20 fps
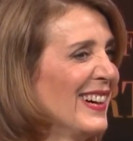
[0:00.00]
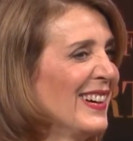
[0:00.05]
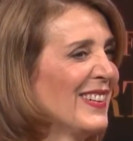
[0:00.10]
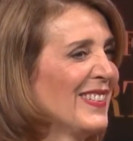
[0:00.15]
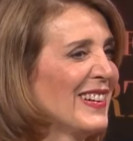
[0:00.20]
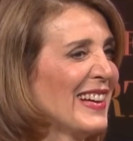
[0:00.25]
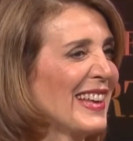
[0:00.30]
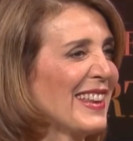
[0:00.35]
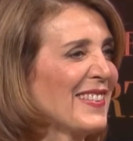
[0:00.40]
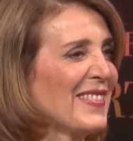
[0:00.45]

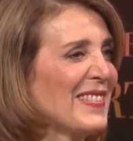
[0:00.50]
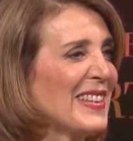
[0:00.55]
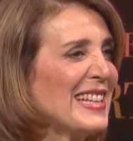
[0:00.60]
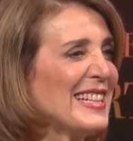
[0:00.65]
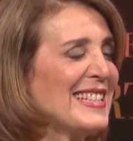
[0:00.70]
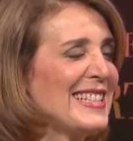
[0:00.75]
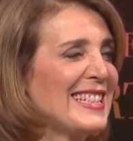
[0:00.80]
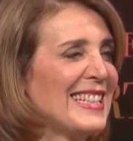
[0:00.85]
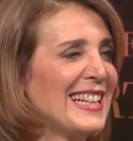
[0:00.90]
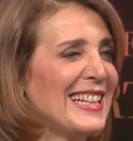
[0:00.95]
Well, the
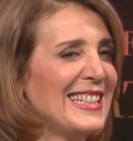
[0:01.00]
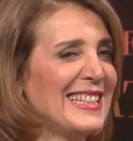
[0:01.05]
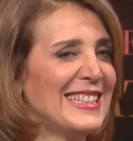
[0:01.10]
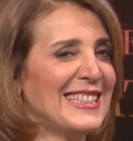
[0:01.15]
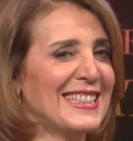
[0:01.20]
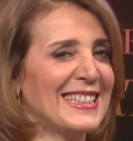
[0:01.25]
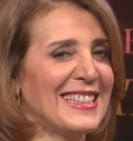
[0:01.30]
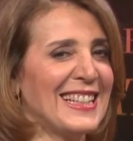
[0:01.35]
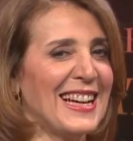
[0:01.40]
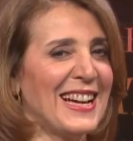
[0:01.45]
biggest change
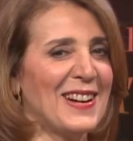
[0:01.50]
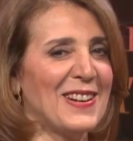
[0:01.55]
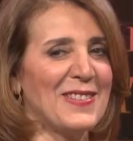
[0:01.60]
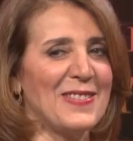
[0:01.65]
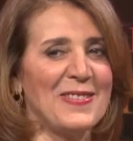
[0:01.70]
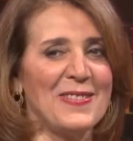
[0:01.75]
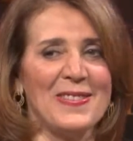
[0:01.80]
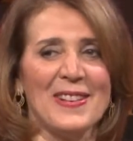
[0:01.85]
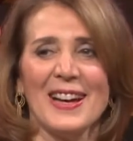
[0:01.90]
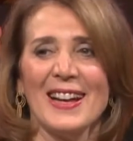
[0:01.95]
is how
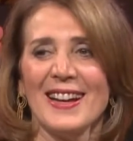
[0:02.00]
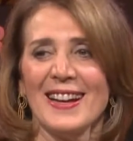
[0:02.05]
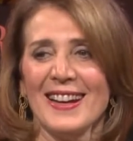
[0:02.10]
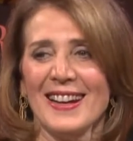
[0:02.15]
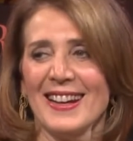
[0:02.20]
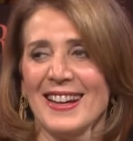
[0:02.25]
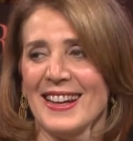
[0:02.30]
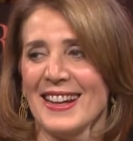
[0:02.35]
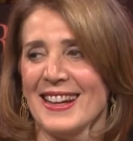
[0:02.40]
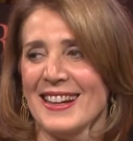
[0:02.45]
fun
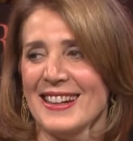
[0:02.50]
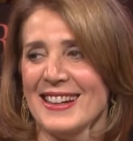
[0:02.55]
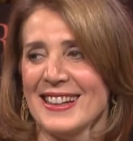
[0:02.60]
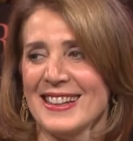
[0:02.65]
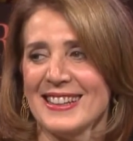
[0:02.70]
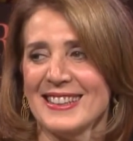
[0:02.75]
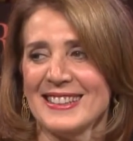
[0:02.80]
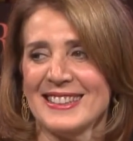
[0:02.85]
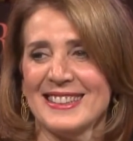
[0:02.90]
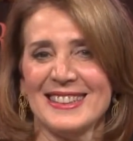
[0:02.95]
it
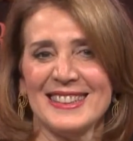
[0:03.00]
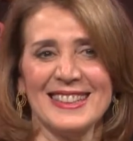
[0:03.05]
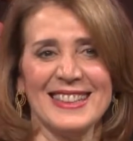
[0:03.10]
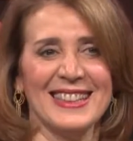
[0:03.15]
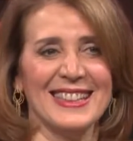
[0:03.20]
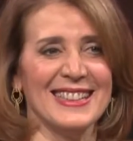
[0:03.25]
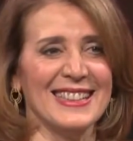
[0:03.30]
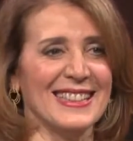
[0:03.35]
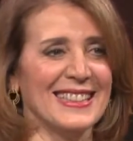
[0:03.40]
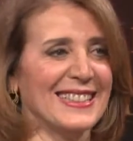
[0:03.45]
is
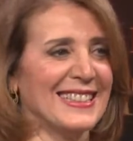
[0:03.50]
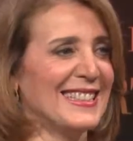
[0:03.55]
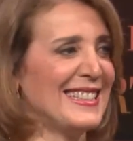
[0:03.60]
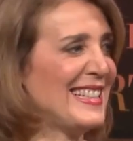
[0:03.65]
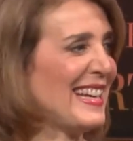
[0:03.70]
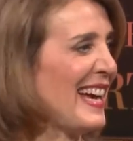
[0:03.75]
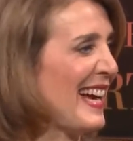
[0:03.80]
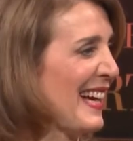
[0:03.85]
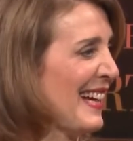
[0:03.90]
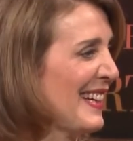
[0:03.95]
in
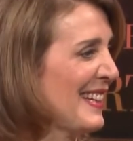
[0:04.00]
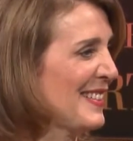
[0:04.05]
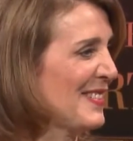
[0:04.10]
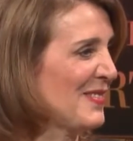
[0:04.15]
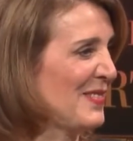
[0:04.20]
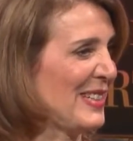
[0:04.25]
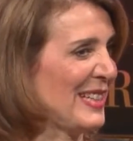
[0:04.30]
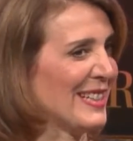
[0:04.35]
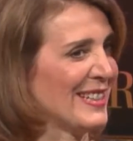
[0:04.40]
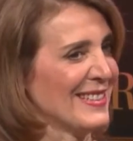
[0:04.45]
tech
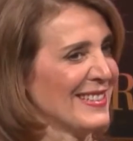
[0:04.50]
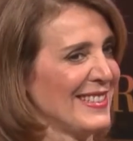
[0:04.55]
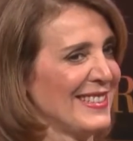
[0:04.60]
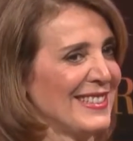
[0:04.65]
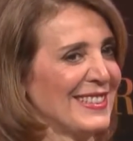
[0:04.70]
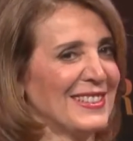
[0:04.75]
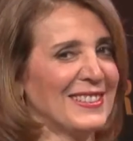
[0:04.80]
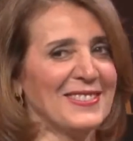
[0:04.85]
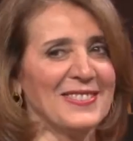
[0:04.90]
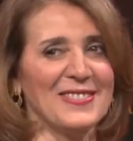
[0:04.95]
compared to